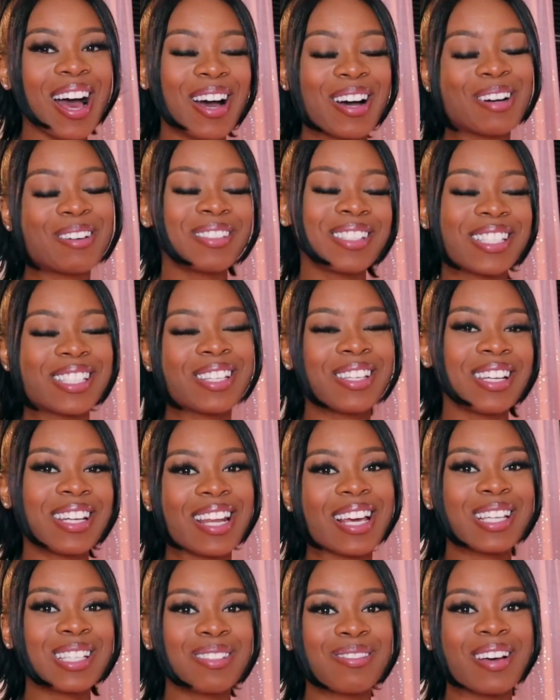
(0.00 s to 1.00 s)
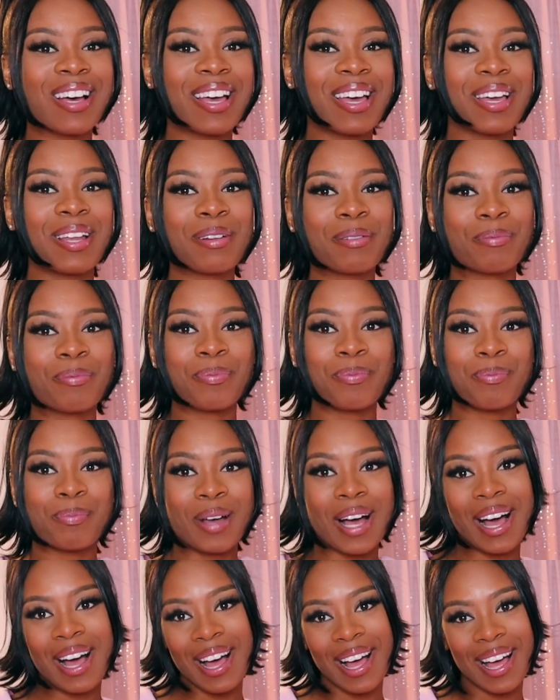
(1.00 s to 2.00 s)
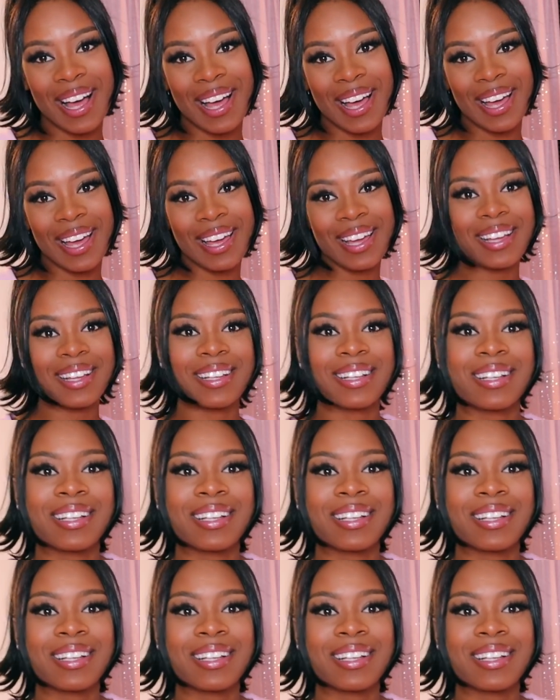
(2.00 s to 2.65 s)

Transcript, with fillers: hope to see you in the next one. Bye.